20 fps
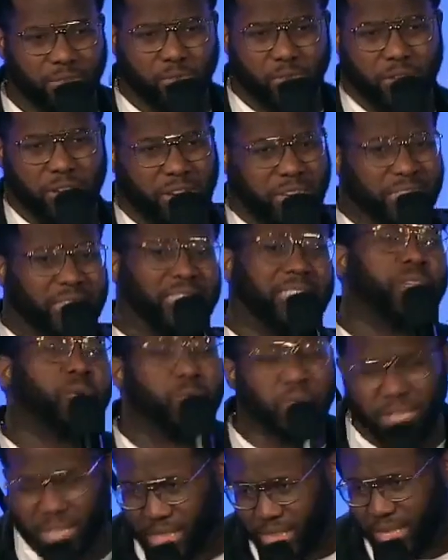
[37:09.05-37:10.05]
We're going to see
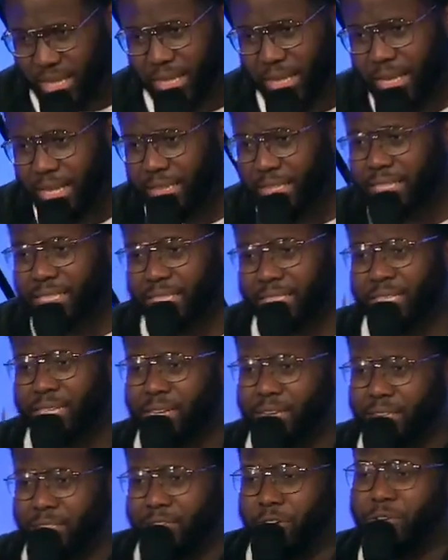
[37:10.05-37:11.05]
what this is
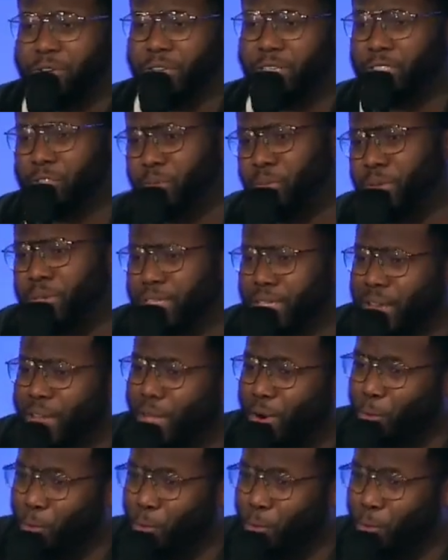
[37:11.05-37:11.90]
going to turn into because I got a